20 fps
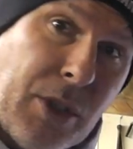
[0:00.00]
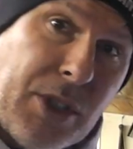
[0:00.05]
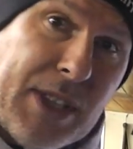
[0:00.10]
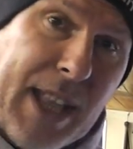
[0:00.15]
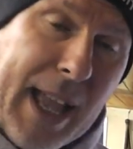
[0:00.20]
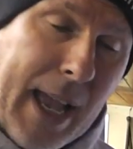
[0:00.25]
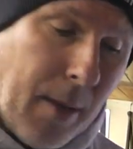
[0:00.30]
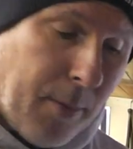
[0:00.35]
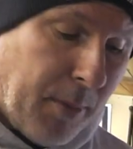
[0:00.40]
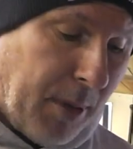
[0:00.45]

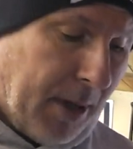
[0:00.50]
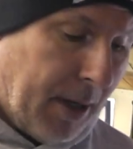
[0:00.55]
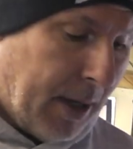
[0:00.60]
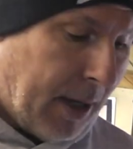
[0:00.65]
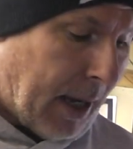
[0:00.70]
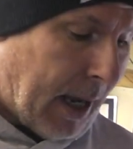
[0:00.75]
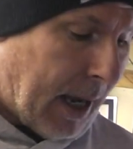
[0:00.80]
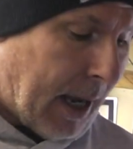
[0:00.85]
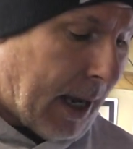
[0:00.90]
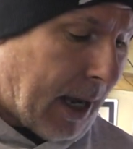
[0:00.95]
snap.
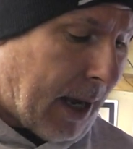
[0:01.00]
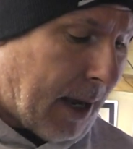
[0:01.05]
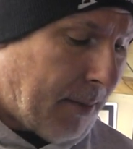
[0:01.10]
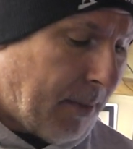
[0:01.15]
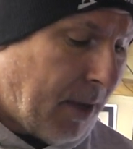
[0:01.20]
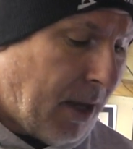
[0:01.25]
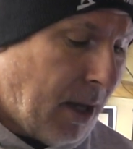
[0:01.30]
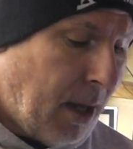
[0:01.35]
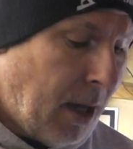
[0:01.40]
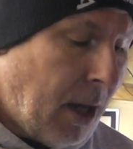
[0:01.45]

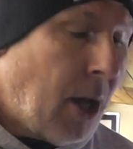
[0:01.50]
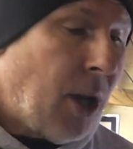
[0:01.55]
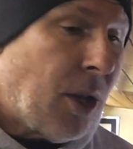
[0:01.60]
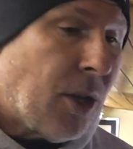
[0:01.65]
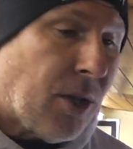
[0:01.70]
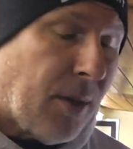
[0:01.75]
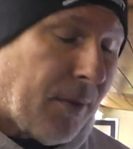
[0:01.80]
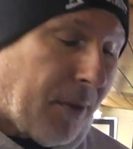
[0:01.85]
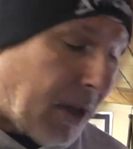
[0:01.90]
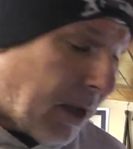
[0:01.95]

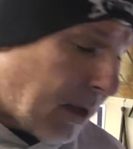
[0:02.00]
Something